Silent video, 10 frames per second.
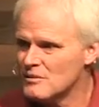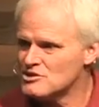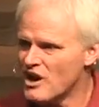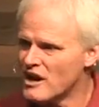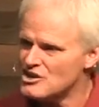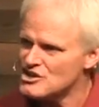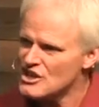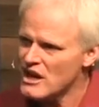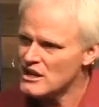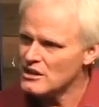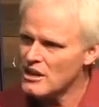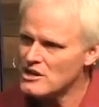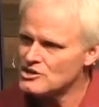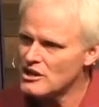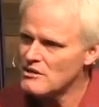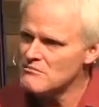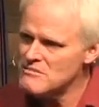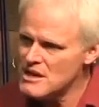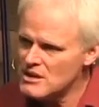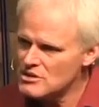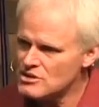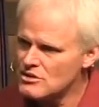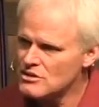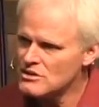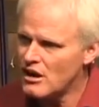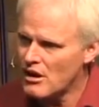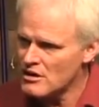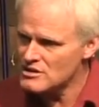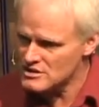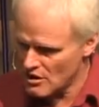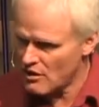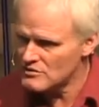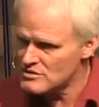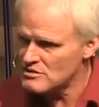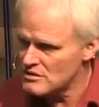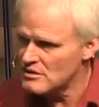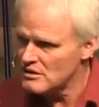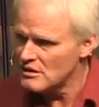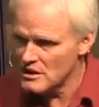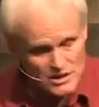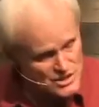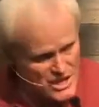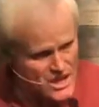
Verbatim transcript: And we're trying to psychologically minister to ourselves, in a